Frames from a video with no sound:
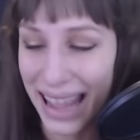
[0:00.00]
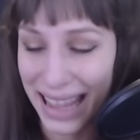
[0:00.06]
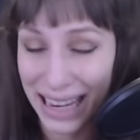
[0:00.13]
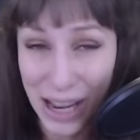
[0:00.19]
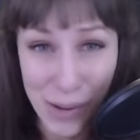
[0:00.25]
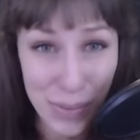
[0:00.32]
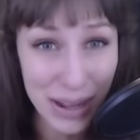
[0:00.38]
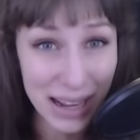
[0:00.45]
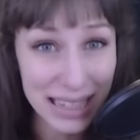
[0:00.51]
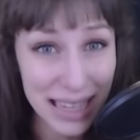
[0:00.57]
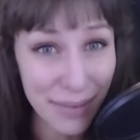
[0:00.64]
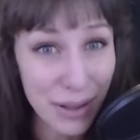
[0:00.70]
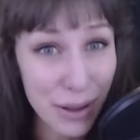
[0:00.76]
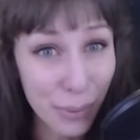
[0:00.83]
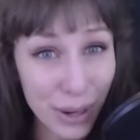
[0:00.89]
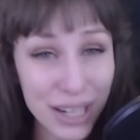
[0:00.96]
And I hope you guys
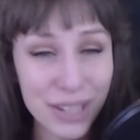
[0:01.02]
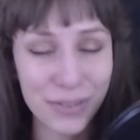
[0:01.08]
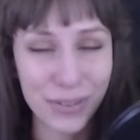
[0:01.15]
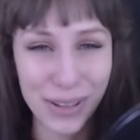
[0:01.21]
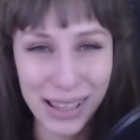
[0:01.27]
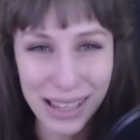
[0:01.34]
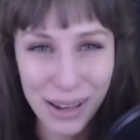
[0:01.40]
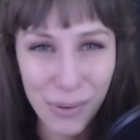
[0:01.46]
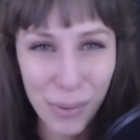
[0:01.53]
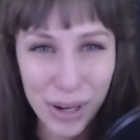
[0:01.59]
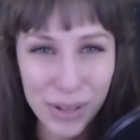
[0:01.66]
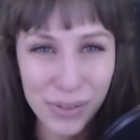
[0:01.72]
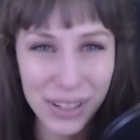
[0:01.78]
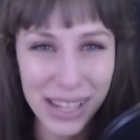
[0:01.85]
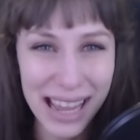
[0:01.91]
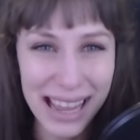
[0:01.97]
have a wonderful,
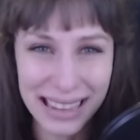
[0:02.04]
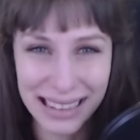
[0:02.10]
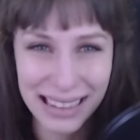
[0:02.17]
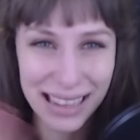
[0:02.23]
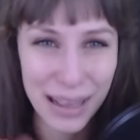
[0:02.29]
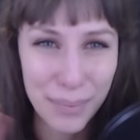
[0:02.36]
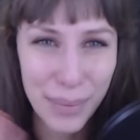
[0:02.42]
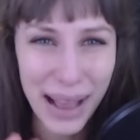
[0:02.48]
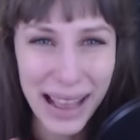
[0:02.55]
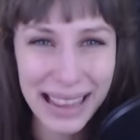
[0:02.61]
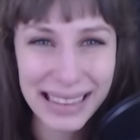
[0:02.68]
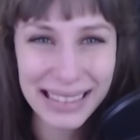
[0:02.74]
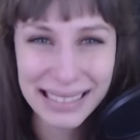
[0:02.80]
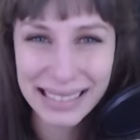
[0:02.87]
wonderful day. Bye!